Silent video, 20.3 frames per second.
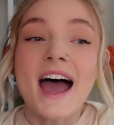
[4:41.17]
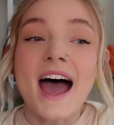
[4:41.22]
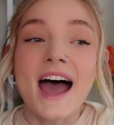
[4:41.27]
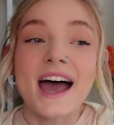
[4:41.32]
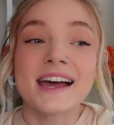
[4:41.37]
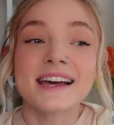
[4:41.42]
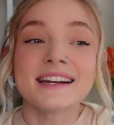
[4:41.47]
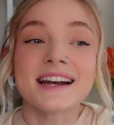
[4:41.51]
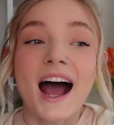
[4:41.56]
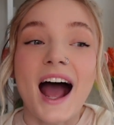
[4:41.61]

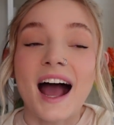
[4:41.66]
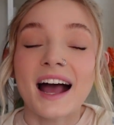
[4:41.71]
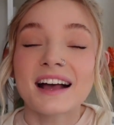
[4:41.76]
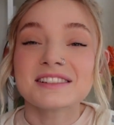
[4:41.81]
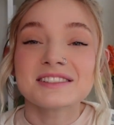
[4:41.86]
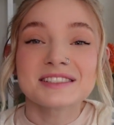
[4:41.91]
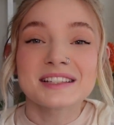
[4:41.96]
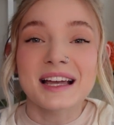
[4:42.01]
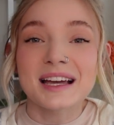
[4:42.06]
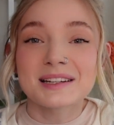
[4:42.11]
And I
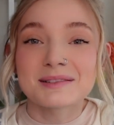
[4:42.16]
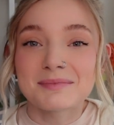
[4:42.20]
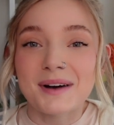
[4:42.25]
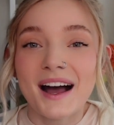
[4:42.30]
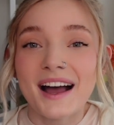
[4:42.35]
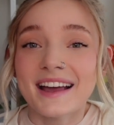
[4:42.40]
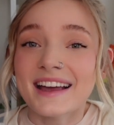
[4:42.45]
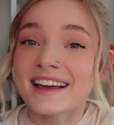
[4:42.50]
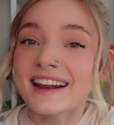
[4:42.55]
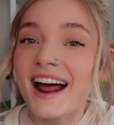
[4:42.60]
stand
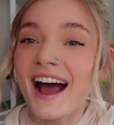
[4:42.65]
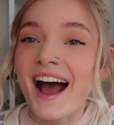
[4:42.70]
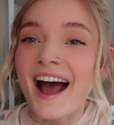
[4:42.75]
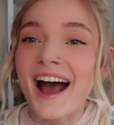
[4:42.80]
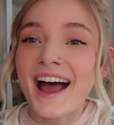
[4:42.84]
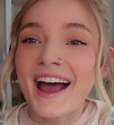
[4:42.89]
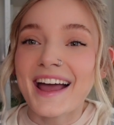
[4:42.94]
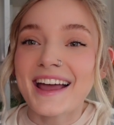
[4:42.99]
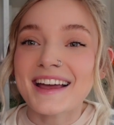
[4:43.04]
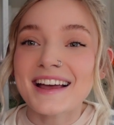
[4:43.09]
by it.
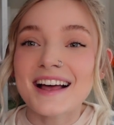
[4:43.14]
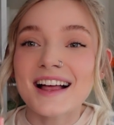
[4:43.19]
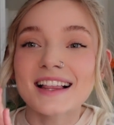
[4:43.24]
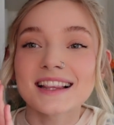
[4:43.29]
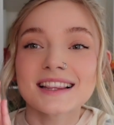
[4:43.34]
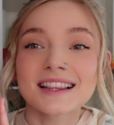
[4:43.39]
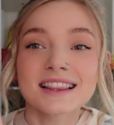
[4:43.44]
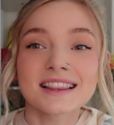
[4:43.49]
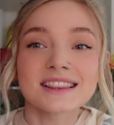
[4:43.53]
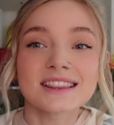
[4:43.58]
I
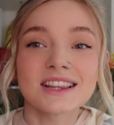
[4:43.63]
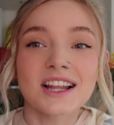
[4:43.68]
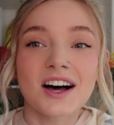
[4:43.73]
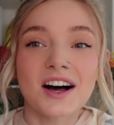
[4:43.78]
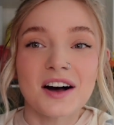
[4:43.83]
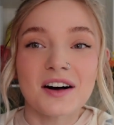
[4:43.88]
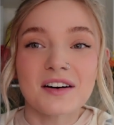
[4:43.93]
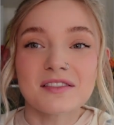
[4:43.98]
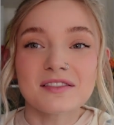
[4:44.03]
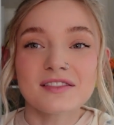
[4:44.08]

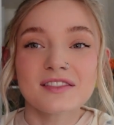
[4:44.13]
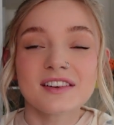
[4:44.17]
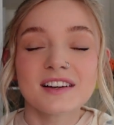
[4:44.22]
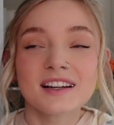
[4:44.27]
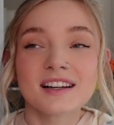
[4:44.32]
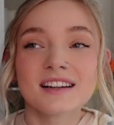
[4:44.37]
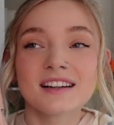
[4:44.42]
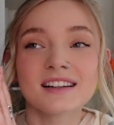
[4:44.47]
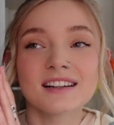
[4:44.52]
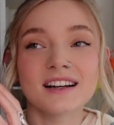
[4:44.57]
love
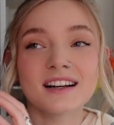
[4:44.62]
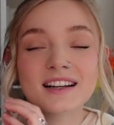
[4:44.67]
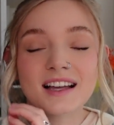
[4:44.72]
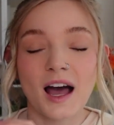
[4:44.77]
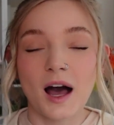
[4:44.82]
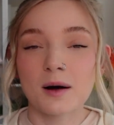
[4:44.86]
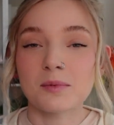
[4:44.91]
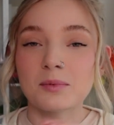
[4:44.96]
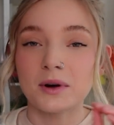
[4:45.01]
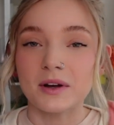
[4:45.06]
a
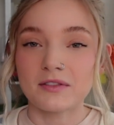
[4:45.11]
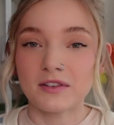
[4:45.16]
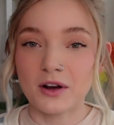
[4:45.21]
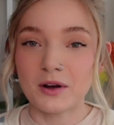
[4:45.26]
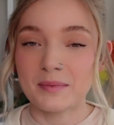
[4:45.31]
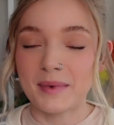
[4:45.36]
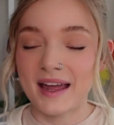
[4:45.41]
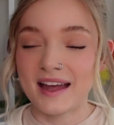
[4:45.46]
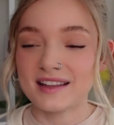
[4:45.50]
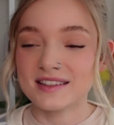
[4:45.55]
cowboy
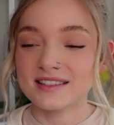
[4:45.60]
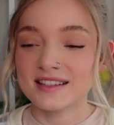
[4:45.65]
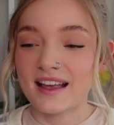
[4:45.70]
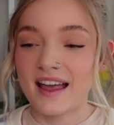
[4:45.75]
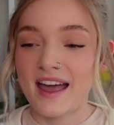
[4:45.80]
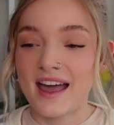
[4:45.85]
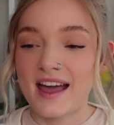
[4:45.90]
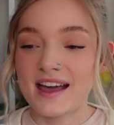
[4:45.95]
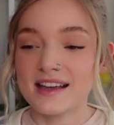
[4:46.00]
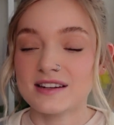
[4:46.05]
romance.
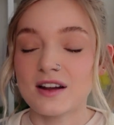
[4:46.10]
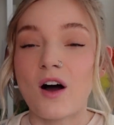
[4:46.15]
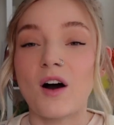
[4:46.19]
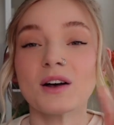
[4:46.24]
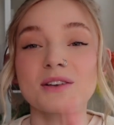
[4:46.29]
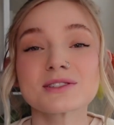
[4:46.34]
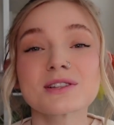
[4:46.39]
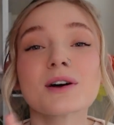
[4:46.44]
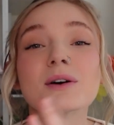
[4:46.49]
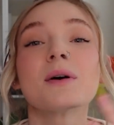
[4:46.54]
And
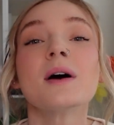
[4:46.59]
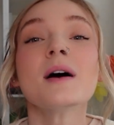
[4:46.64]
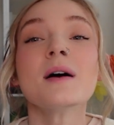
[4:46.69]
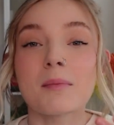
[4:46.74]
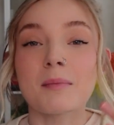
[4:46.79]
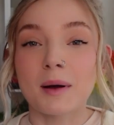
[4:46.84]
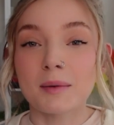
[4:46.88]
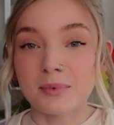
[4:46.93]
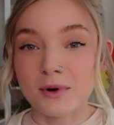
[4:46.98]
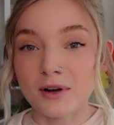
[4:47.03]
also,
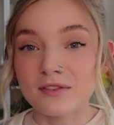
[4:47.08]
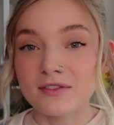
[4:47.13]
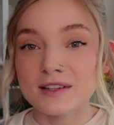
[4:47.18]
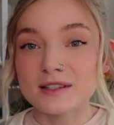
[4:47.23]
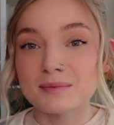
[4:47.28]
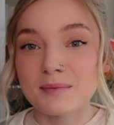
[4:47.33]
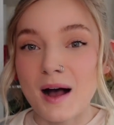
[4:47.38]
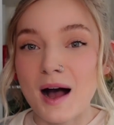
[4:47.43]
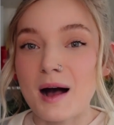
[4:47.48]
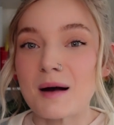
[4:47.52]
my
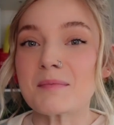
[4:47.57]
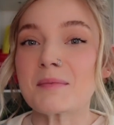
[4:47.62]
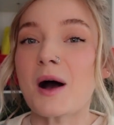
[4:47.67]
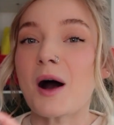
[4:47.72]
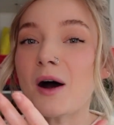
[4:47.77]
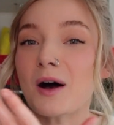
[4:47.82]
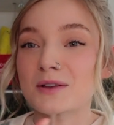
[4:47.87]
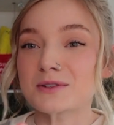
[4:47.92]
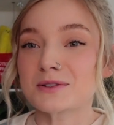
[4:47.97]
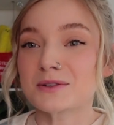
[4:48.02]
boyfriend's mom
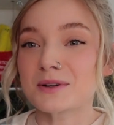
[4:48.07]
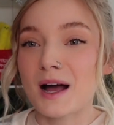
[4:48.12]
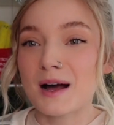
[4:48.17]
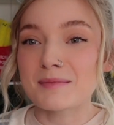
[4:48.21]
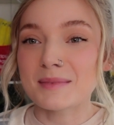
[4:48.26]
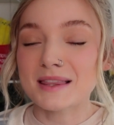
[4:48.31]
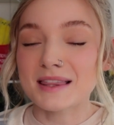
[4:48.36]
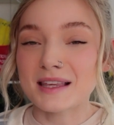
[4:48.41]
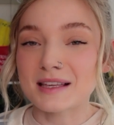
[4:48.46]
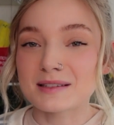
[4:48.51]
also got
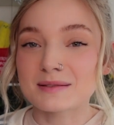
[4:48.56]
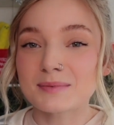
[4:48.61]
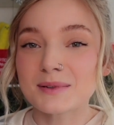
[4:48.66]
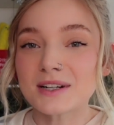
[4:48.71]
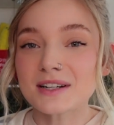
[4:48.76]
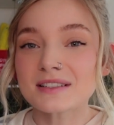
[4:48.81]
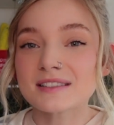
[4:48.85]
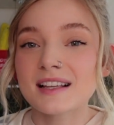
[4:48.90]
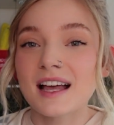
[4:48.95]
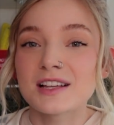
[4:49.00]
me these
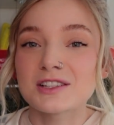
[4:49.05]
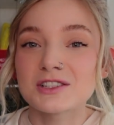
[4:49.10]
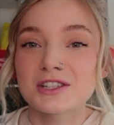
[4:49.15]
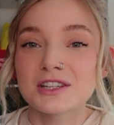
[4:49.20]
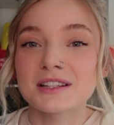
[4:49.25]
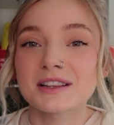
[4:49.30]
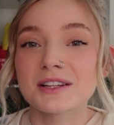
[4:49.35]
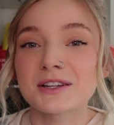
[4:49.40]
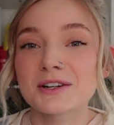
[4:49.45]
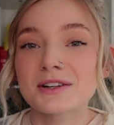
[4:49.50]
books, and
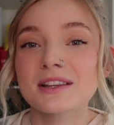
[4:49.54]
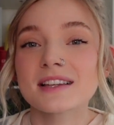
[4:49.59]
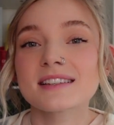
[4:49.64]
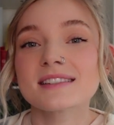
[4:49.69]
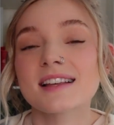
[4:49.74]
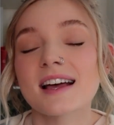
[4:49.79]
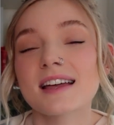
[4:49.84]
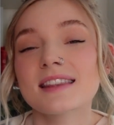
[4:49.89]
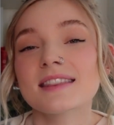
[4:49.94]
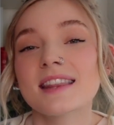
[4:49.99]
she literally
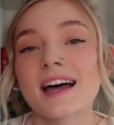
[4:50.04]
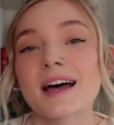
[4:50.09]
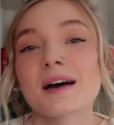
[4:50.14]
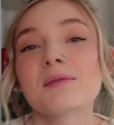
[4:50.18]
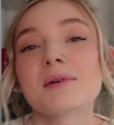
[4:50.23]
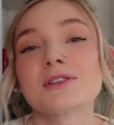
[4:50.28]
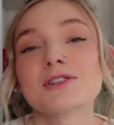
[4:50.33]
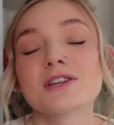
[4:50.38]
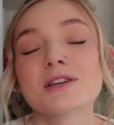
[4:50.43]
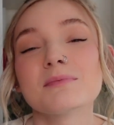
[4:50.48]
said that
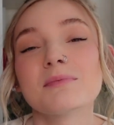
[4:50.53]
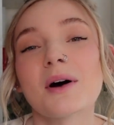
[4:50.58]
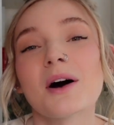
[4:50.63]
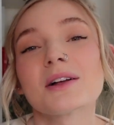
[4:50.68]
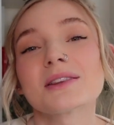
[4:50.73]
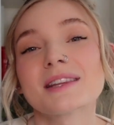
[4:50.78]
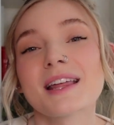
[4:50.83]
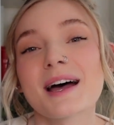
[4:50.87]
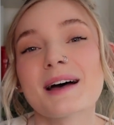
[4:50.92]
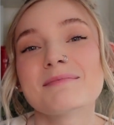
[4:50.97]
when she
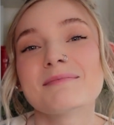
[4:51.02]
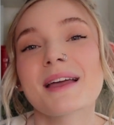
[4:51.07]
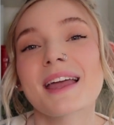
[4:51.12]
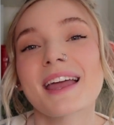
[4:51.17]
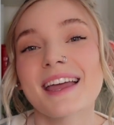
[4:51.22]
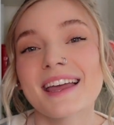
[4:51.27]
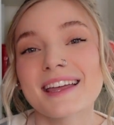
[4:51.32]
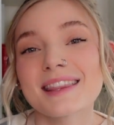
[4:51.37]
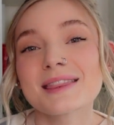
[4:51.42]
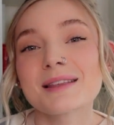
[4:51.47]
bought them
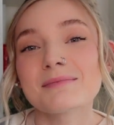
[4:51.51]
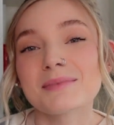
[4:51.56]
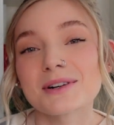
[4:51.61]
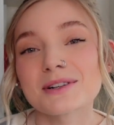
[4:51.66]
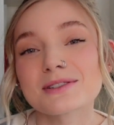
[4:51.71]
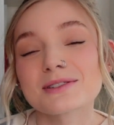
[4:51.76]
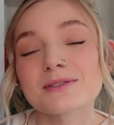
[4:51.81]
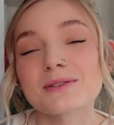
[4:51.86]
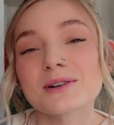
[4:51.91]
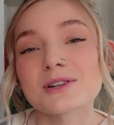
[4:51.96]
in the
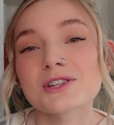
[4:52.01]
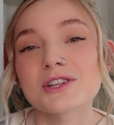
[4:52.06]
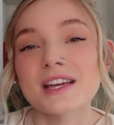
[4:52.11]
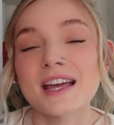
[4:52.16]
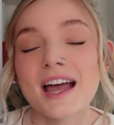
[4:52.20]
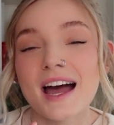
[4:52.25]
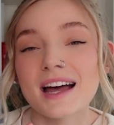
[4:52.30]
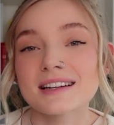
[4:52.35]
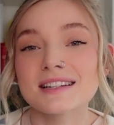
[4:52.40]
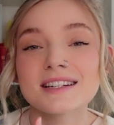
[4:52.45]
bookstore, she
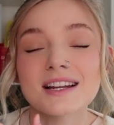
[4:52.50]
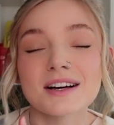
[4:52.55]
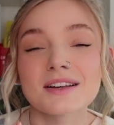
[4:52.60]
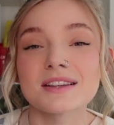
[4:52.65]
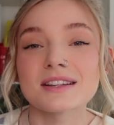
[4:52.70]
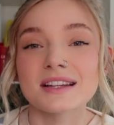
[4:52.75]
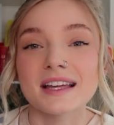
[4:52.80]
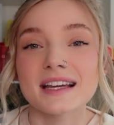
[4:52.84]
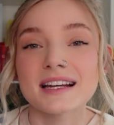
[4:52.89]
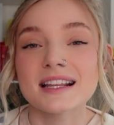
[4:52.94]
had to tell
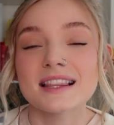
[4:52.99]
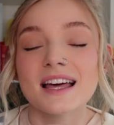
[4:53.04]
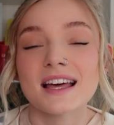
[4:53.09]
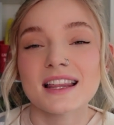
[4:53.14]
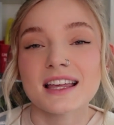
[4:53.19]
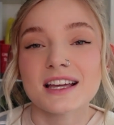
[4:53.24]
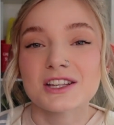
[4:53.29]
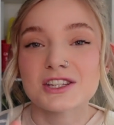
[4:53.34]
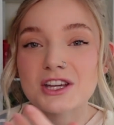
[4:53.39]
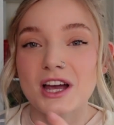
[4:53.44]
the lady that
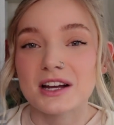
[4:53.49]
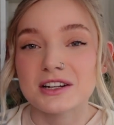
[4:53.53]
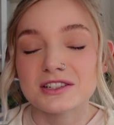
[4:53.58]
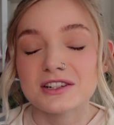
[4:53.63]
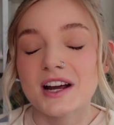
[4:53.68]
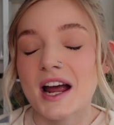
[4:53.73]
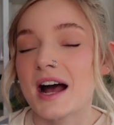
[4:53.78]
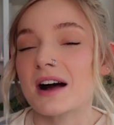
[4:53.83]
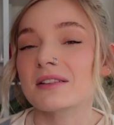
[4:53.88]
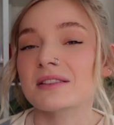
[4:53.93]
like checked
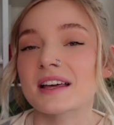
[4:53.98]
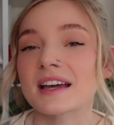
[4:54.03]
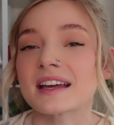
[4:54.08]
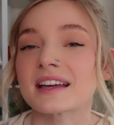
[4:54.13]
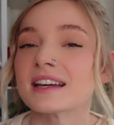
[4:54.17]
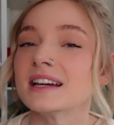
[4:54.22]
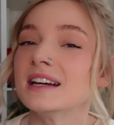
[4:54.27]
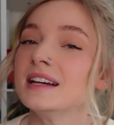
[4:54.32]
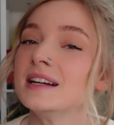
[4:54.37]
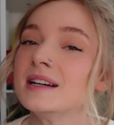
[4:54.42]
her out,
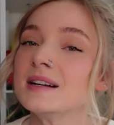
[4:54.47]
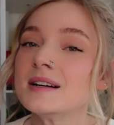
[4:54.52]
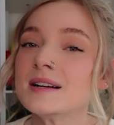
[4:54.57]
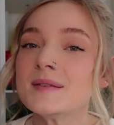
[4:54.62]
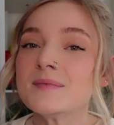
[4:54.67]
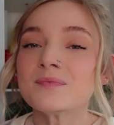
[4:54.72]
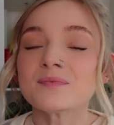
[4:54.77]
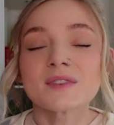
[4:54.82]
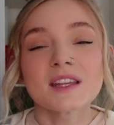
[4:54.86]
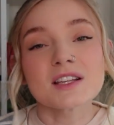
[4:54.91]
like,
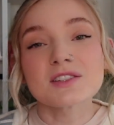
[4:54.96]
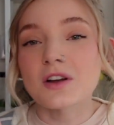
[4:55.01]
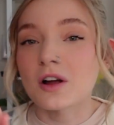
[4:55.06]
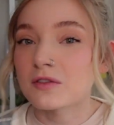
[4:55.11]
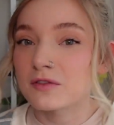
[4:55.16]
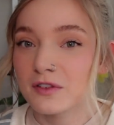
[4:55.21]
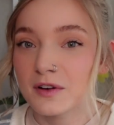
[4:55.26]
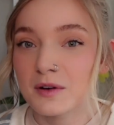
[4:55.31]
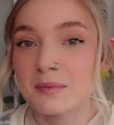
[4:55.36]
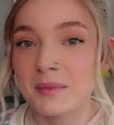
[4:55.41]
these
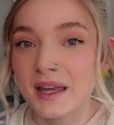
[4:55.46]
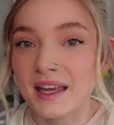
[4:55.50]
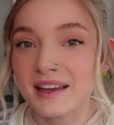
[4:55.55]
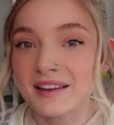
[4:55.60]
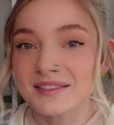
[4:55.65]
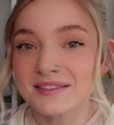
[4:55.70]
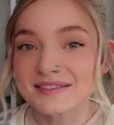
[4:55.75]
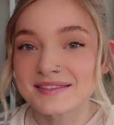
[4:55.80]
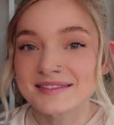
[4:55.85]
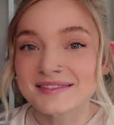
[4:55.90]
aren't for me.